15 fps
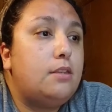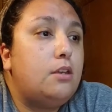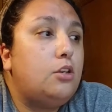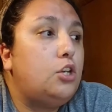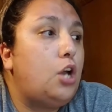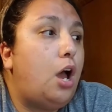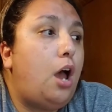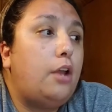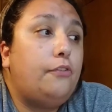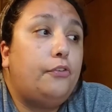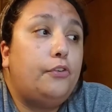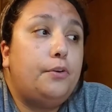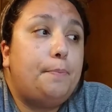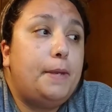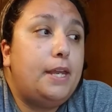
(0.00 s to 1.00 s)
God
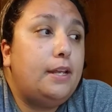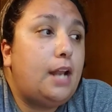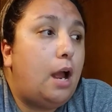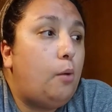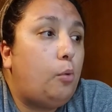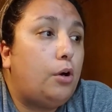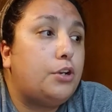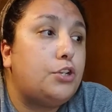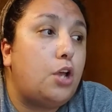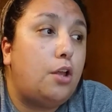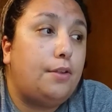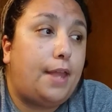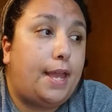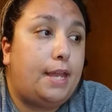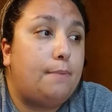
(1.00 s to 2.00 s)
forbid I worked all
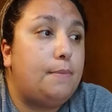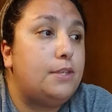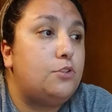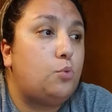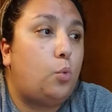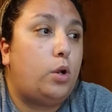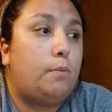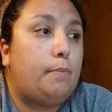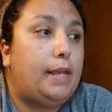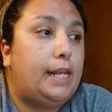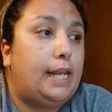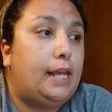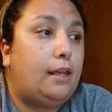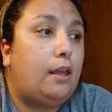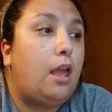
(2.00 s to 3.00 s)
day and missed one
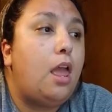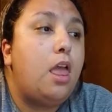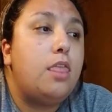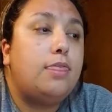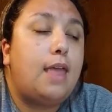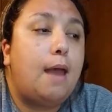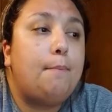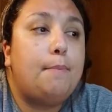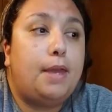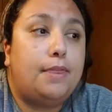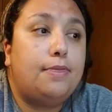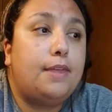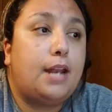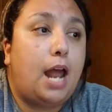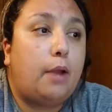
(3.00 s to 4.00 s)
meeting. That meant
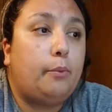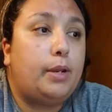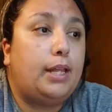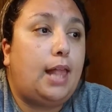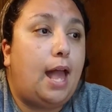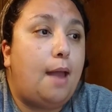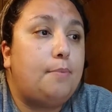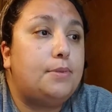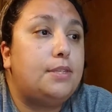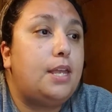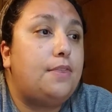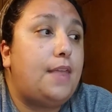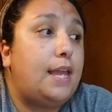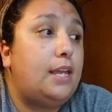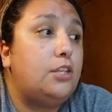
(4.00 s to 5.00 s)
that I relapsed, and
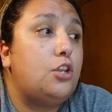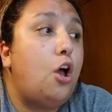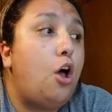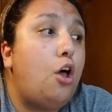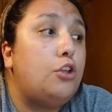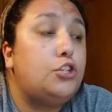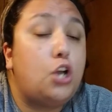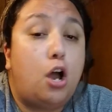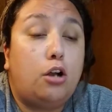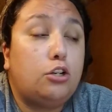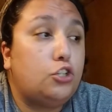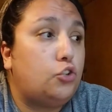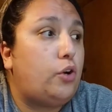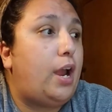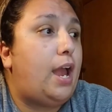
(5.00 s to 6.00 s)
they could all talk
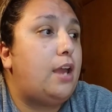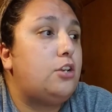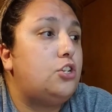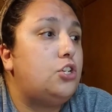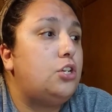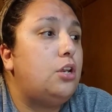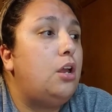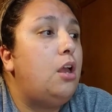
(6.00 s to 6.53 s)
trash.